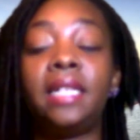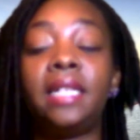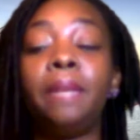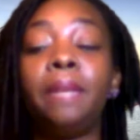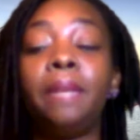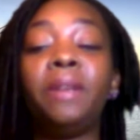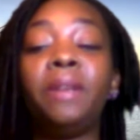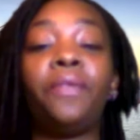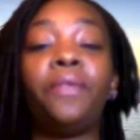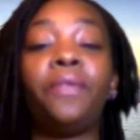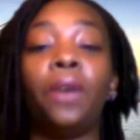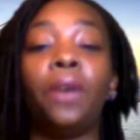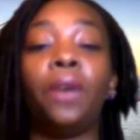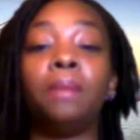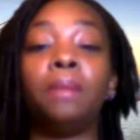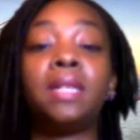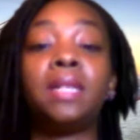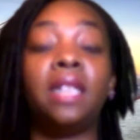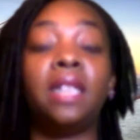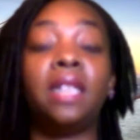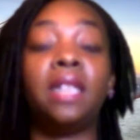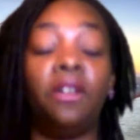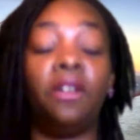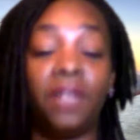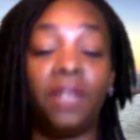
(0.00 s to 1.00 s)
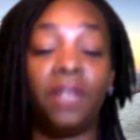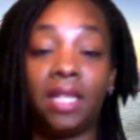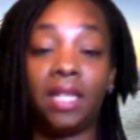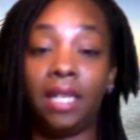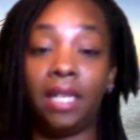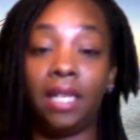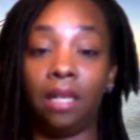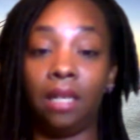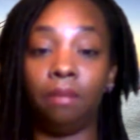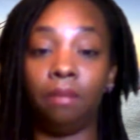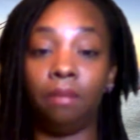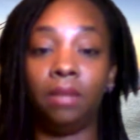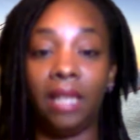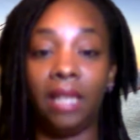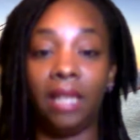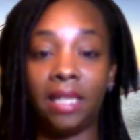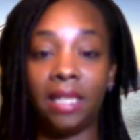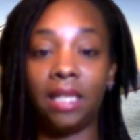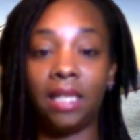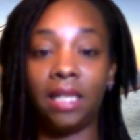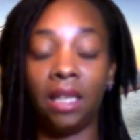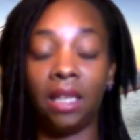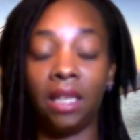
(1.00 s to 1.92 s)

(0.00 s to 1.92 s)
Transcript: stemming from self-esteem, less